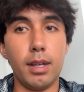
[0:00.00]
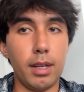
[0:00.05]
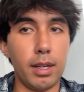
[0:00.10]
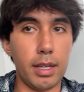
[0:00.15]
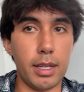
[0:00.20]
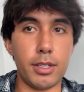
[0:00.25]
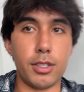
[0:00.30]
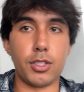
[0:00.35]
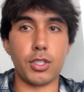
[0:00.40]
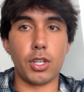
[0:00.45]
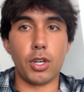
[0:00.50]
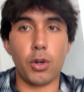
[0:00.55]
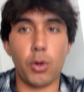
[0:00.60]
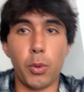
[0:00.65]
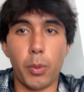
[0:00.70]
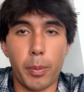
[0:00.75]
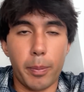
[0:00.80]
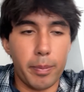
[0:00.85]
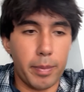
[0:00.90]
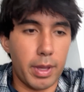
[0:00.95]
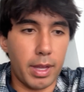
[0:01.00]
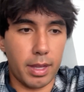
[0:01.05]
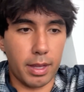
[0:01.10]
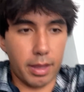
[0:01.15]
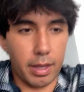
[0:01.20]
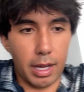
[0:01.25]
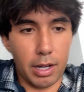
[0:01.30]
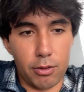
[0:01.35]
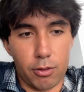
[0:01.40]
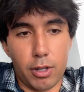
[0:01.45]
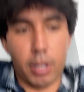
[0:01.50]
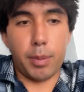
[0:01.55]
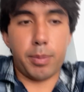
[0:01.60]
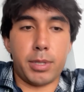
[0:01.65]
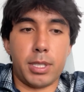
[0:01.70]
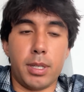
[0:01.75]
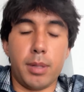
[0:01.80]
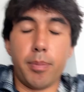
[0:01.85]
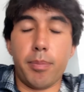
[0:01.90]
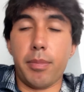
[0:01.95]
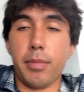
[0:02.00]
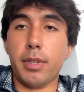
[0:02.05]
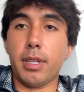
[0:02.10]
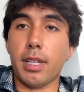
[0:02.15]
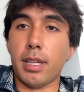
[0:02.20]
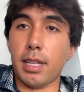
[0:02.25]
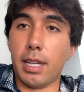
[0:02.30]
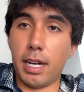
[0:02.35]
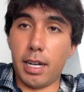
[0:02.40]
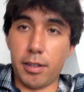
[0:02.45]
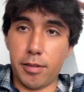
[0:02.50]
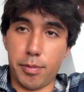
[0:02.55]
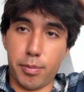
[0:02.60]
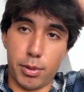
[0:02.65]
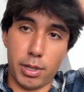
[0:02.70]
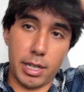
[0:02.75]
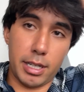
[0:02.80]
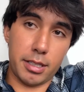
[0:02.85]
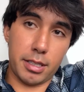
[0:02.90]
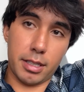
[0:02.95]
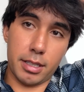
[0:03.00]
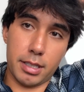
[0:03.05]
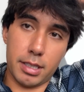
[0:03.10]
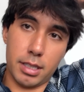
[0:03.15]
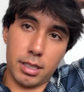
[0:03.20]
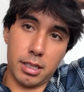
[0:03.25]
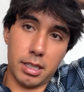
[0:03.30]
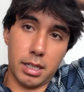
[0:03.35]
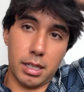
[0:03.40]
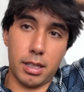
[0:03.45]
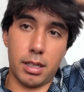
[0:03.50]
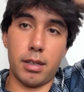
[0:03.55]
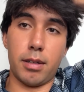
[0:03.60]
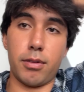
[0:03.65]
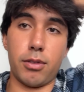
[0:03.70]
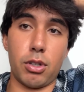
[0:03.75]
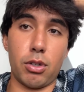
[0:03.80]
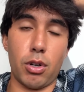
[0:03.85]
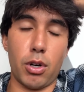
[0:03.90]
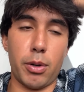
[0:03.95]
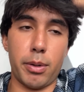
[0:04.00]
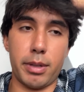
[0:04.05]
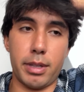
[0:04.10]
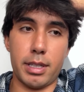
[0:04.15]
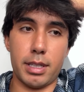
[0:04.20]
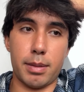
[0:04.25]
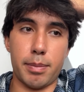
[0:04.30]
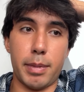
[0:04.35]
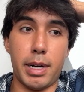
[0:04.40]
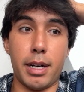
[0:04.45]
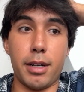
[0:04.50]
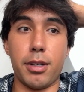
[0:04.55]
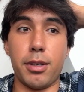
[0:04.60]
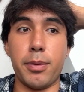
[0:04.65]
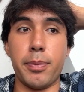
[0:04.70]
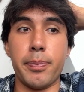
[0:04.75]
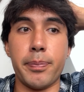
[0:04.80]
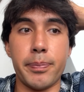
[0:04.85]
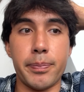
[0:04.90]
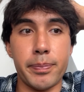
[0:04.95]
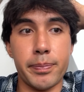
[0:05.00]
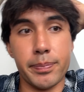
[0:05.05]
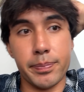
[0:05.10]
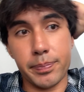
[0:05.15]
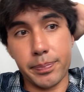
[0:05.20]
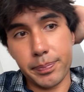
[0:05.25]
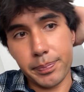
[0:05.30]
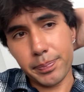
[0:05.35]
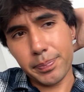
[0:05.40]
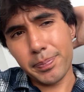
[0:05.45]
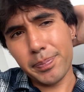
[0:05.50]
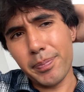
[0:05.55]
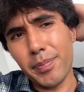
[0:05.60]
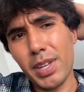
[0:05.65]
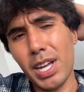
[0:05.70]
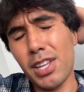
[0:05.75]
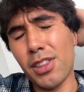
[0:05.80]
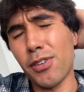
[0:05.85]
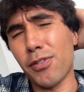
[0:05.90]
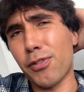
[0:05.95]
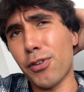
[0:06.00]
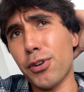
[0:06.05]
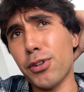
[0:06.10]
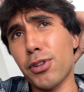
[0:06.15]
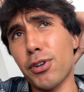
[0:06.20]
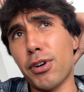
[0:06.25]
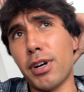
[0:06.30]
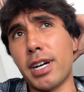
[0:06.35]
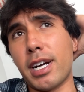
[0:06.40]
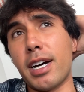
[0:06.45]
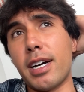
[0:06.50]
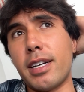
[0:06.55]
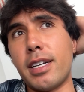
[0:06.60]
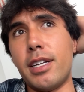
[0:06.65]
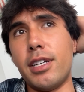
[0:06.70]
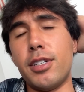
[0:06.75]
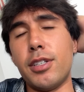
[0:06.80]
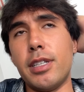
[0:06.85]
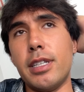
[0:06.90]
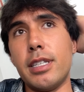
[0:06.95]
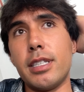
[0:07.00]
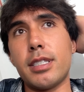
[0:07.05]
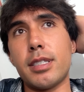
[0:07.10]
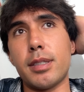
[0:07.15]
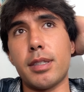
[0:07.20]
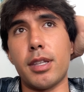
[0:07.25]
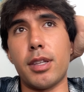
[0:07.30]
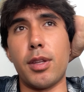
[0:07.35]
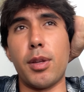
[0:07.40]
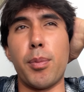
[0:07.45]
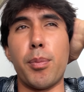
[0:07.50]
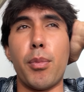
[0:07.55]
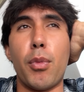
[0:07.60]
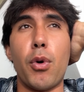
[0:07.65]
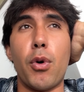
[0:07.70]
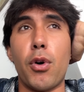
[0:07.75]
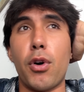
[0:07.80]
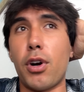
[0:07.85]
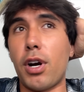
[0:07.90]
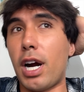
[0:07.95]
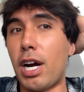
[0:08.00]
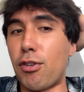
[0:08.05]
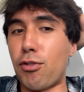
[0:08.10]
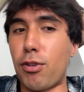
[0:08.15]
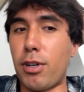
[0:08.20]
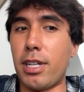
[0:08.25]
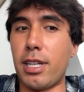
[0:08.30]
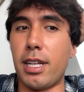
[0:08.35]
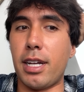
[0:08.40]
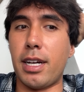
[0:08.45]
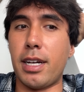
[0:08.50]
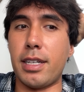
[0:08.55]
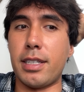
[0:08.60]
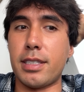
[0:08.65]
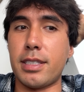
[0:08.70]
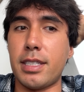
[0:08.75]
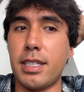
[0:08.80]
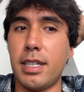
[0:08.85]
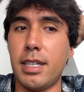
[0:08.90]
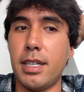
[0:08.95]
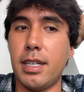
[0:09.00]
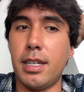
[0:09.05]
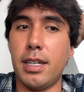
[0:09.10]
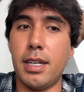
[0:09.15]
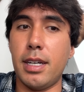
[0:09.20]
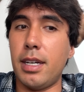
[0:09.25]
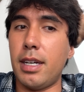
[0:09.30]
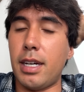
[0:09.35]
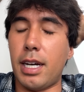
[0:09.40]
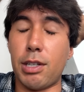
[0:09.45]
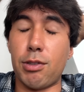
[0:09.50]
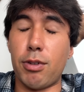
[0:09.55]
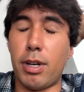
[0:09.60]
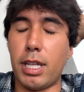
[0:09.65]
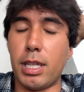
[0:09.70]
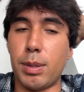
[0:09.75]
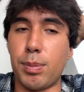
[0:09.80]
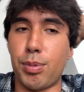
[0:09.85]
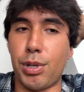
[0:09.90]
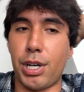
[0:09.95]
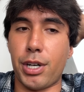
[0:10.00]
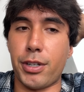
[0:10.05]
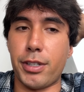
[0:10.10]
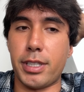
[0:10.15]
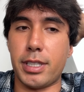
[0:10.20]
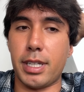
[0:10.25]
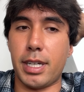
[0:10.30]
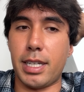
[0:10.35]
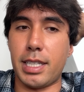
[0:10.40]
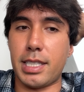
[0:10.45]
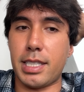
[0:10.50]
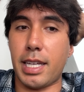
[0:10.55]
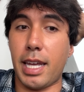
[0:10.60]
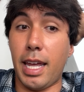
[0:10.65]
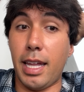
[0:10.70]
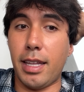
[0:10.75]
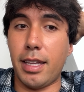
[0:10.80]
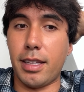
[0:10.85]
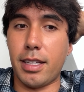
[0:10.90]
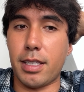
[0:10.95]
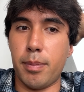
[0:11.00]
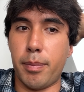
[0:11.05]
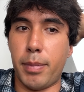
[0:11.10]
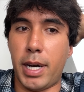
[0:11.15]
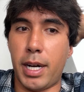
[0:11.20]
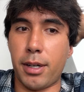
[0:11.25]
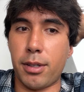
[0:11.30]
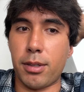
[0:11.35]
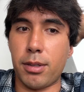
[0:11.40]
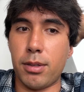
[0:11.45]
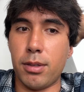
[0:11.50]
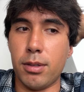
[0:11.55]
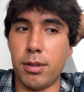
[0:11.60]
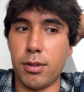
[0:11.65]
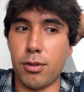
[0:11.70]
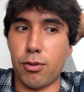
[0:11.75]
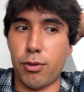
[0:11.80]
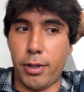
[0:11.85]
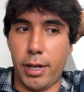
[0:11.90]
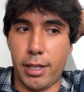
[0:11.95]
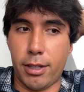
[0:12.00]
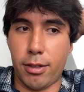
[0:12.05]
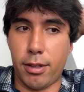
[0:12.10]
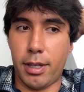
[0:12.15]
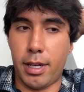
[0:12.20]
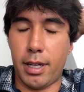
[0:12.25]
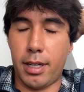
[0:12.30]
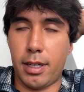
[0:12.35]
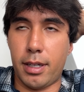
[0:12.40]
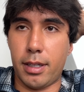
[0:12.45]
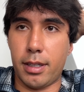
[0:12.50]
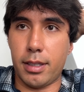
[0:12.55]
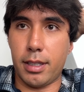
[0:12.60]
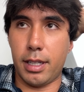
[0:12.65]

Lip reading: And so that wraps up the live process of growing this model. The further I got into this, the more I realized I'd rather prioritize scaling this model rather than